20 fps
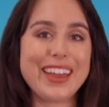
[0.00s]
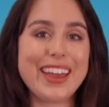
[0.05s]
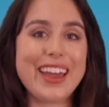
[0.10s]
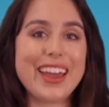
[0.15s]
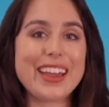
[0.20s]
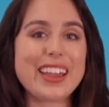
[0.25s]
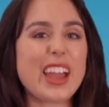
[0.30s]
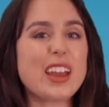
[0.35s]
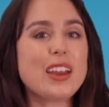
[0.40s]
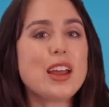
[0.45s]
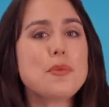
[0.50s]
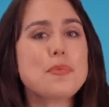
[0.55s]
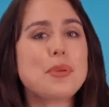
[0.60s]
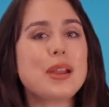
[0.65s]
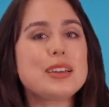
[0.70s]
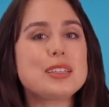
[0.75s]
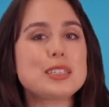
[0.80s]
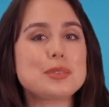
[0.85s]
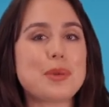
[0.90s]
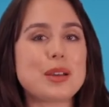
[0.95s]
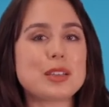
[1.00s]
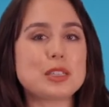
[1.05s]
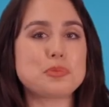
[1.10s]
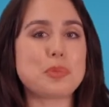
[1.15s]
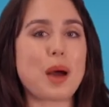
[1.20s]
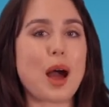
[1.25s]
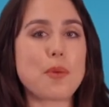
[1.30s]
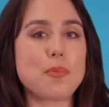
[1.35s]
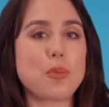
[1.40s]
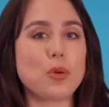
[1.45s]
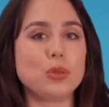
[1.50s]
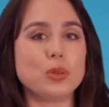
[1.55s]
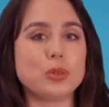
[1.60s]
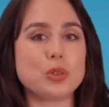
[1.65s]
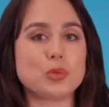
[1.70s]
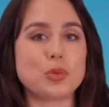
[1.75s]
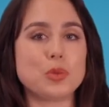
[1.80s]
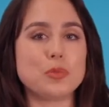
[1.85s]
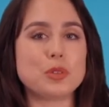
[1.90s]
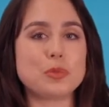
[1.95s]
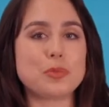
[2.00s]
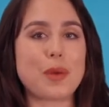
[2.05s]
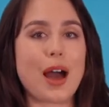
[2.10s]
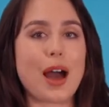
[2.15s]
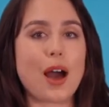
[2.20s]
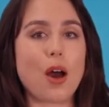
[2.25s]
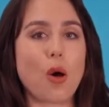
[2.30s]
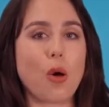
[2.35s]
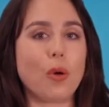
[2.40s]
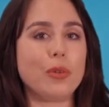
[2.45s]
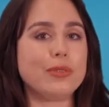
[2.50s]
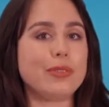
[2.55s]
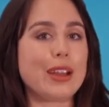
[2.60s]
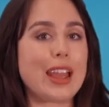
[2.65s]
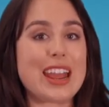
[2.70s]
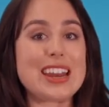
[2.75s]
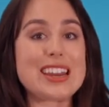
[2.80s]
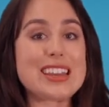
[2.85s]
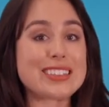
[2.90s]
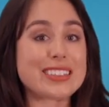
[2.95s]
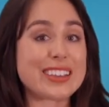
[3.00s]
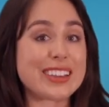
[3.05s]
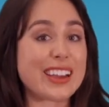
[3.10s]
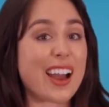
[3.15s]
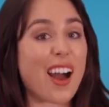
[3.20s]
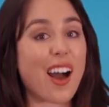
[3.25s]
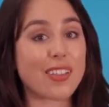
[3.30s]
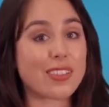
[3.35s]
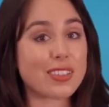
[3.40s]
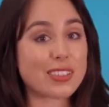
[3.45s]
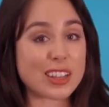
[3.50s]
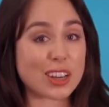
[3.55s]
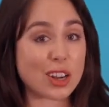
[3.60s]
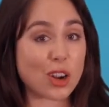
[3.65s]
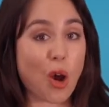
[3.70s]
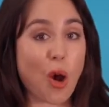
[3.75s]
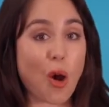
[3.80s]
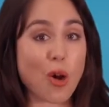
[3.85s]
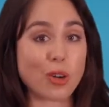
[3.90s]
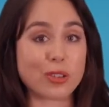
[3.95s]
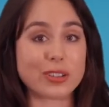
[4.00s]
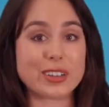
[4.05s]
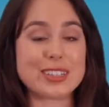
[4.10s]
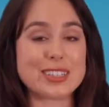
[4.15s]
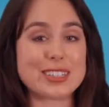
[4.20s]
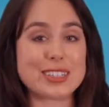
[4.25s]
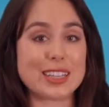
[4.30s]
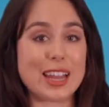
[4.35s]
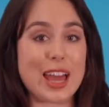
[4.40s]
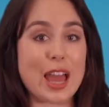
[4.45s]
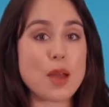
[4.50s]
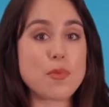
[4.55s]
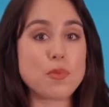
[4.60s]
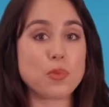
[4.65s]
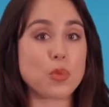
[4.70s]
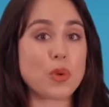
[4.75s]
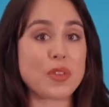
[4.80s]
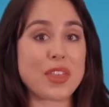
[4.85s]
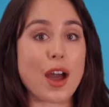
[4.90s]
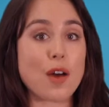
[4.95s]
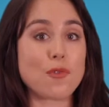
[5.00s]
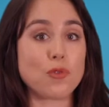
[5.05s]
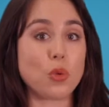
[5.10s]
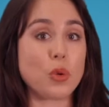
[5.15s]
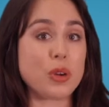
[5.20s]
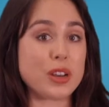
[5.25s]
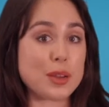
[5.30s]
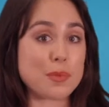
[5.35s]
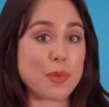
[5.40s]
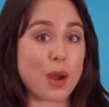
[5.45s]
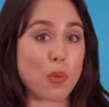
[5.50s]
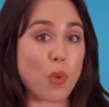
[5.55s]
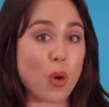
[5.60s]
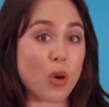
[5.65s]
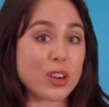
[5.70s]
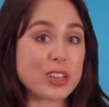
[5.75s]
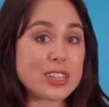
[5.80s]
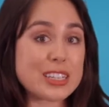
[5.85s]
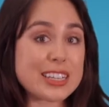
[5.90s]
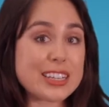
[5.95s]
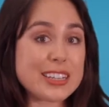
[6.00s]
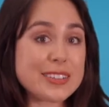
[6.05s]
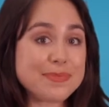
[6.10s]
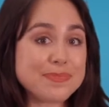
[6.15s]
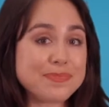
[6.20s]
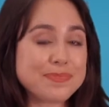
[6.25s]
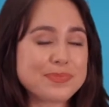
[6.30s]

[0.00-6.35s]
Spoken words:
Can I place my spa pool or swim spa on anything other than a concrete slab without voiding my warranty?